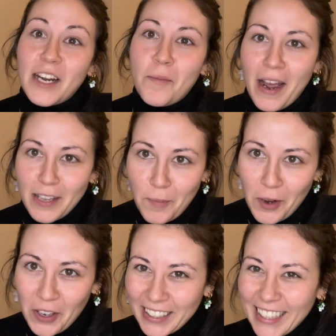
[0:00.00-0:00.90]
buy the
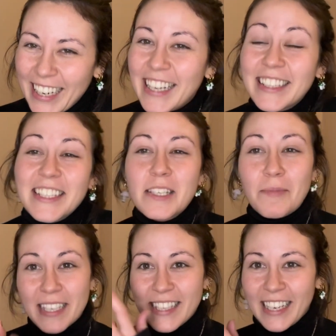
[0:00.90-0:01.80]
bottle. This is
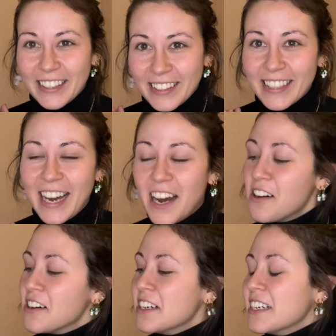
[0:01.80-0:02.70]
my second
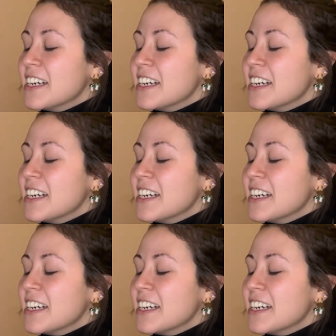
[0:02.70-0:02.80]
now.